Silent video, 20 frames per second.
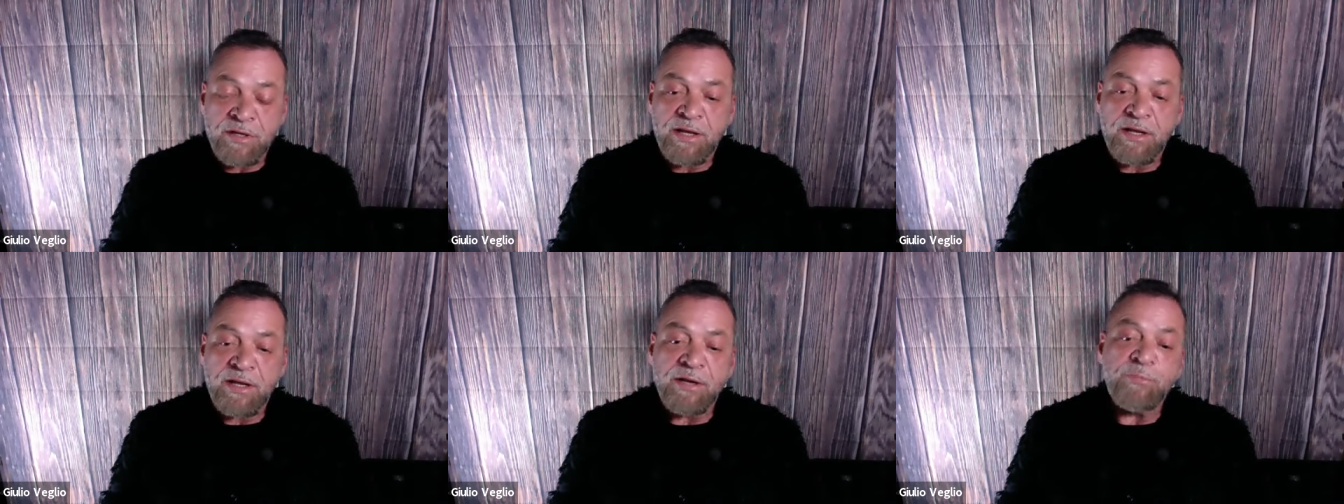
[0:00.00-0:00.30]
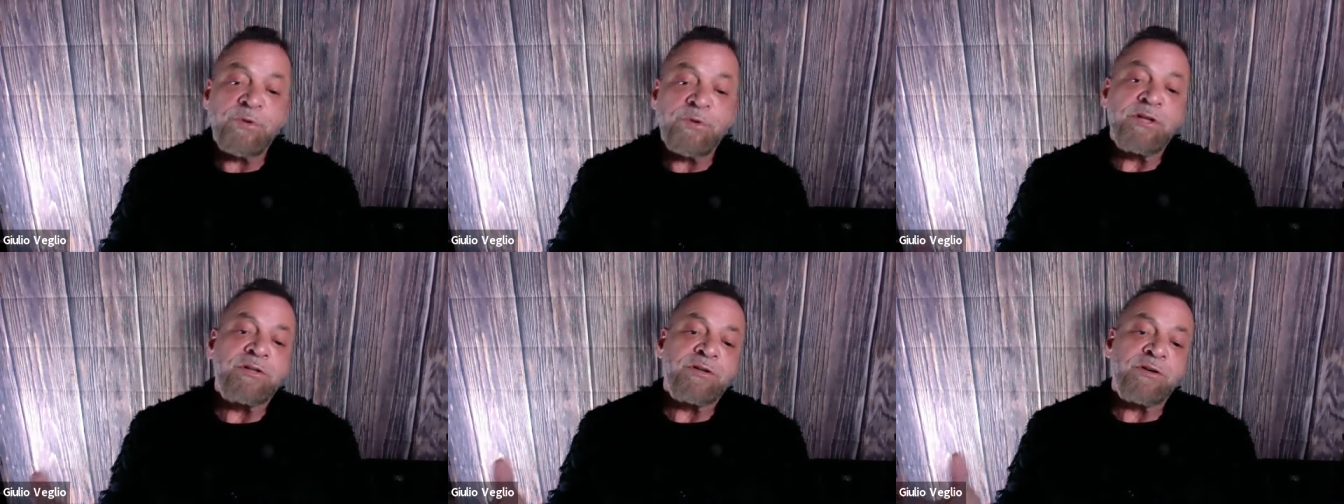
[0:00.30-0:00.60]
And
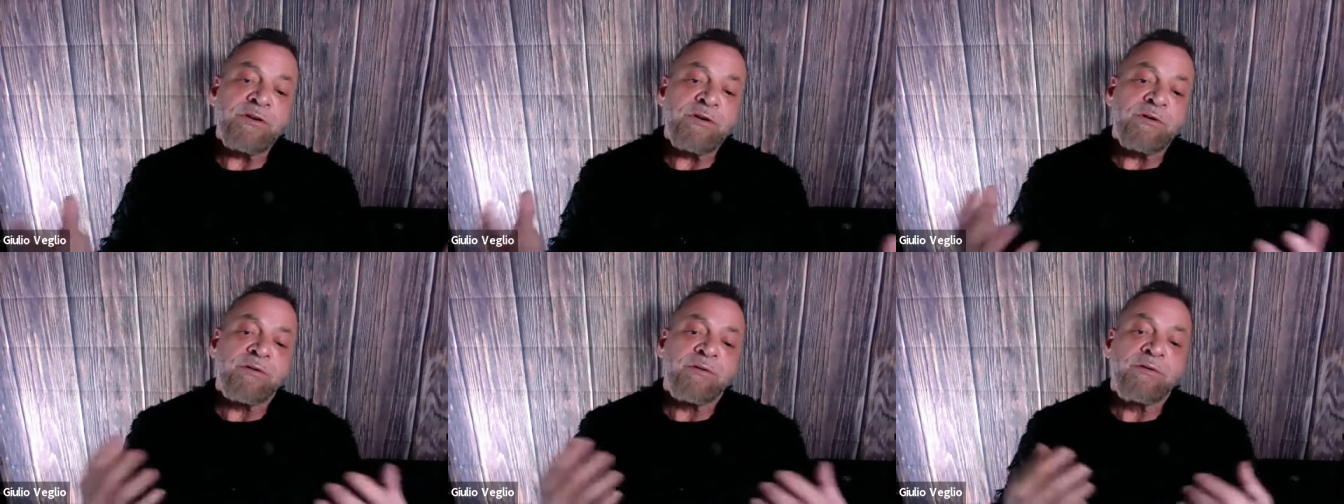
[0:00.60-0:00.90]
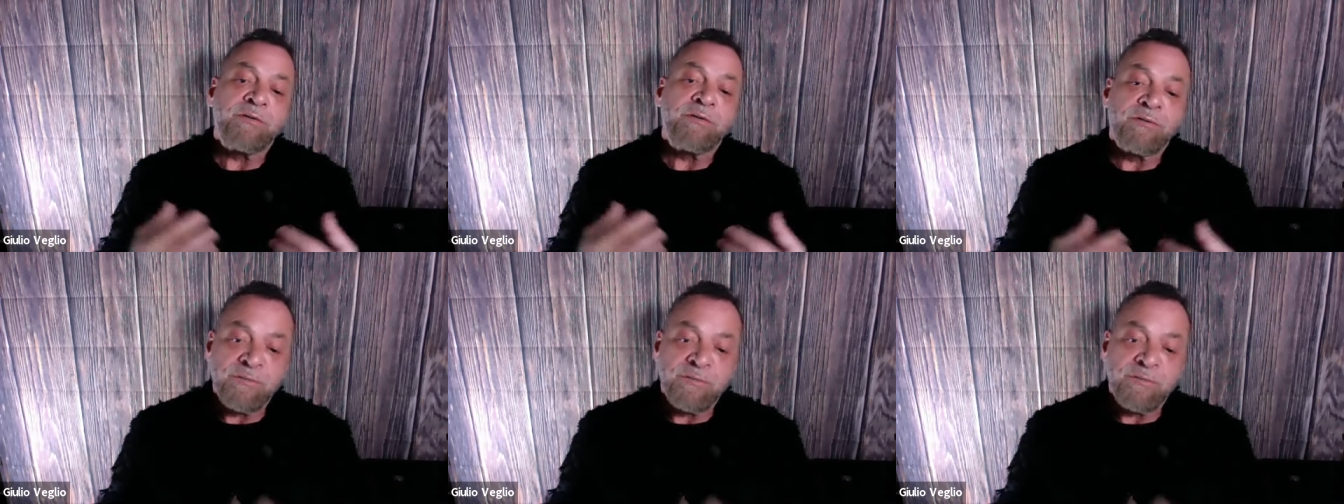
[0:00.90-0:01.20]
in return,
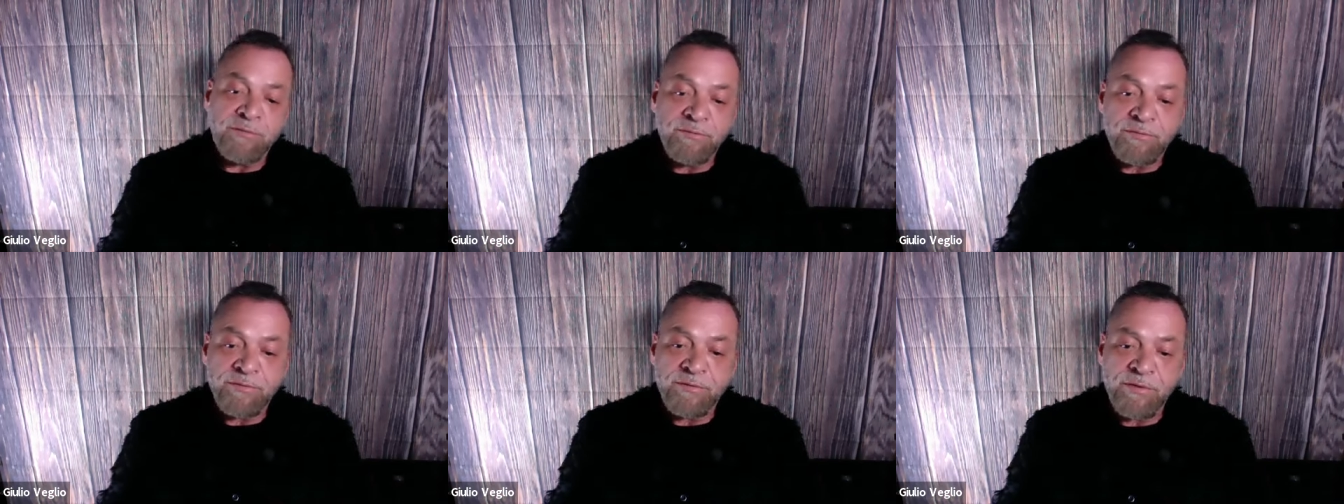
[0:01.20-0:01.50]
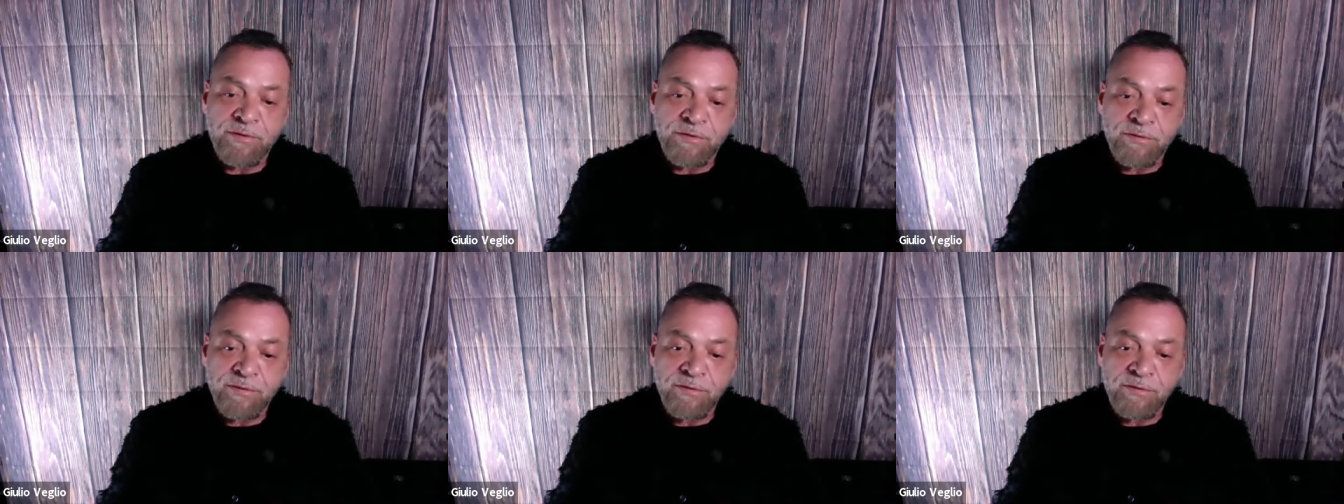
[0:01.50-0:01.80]

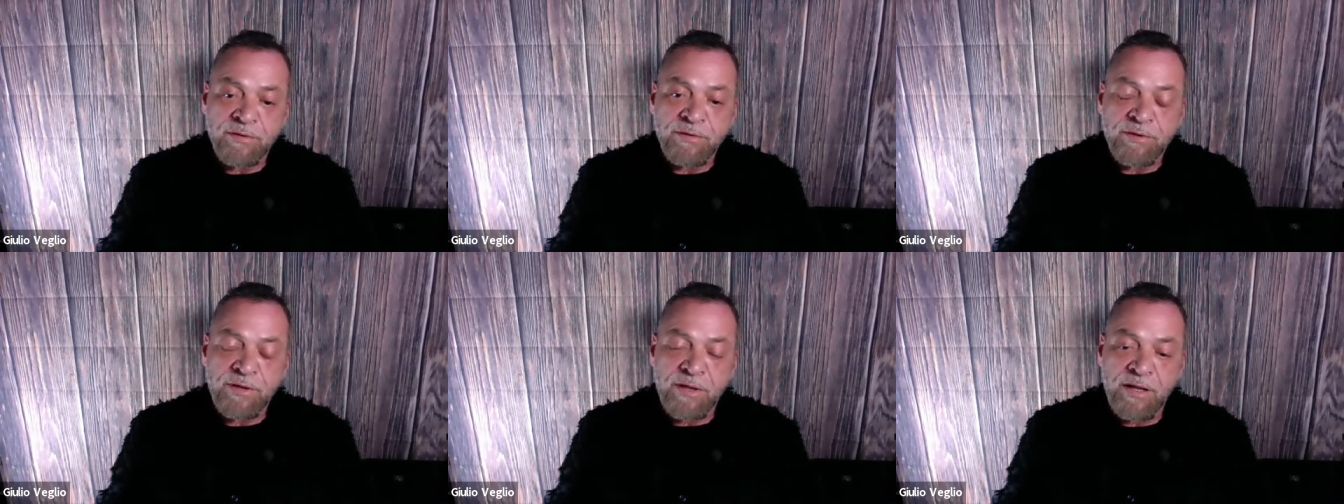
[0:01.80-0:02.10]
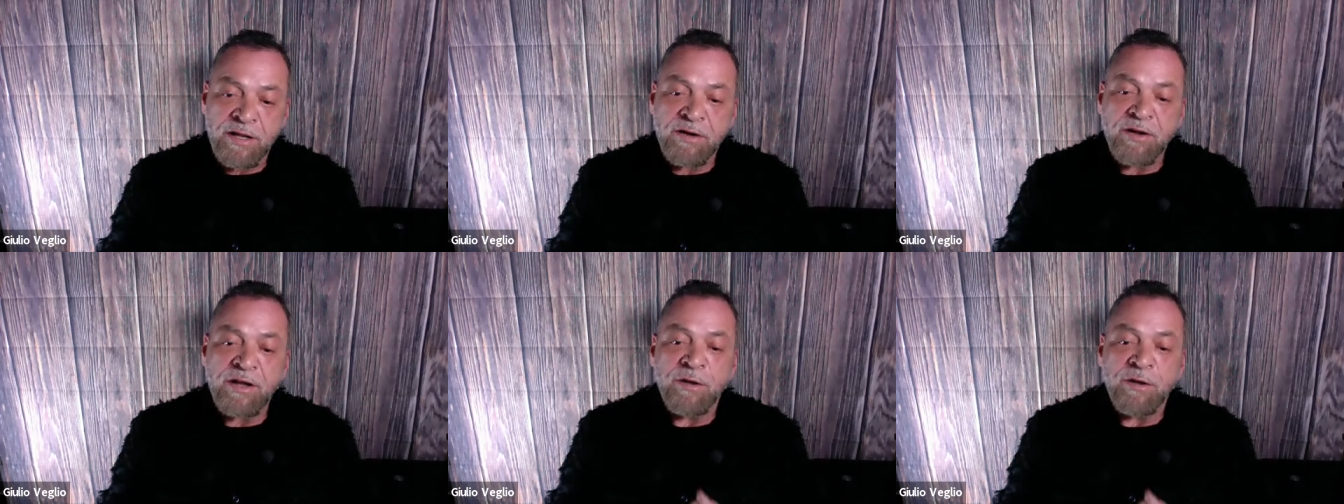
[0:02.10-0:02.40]

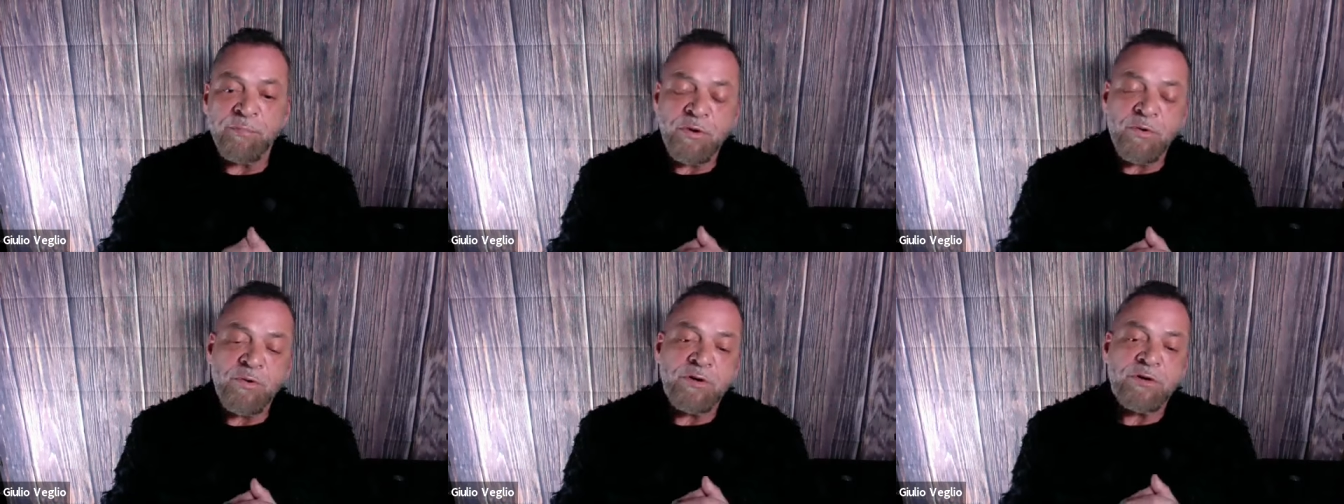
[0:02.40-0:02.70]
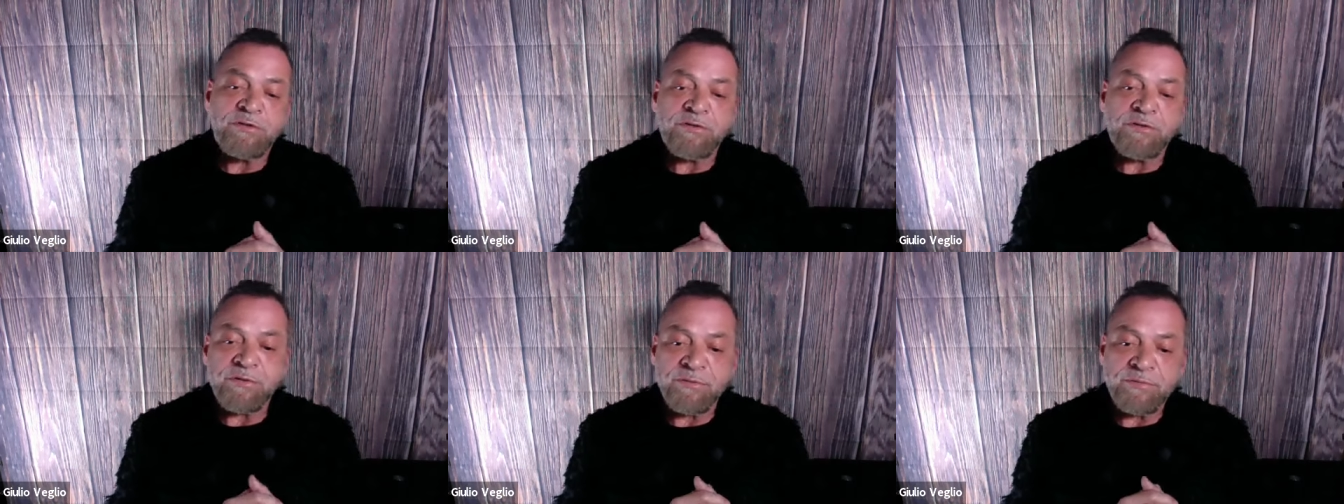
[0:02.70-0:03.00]
it'll help
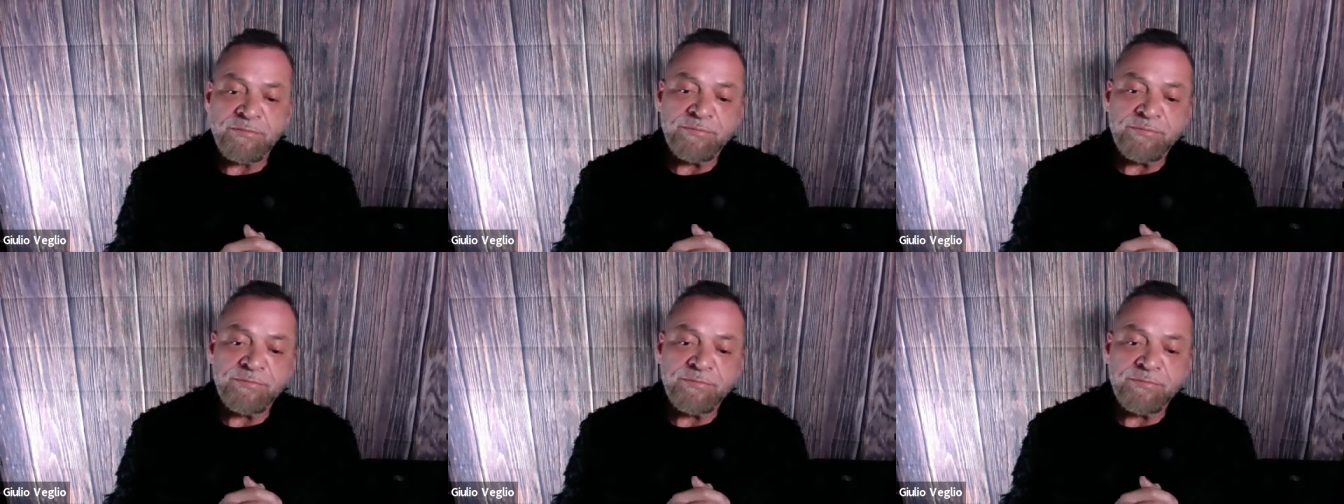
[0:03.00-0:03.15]
yours.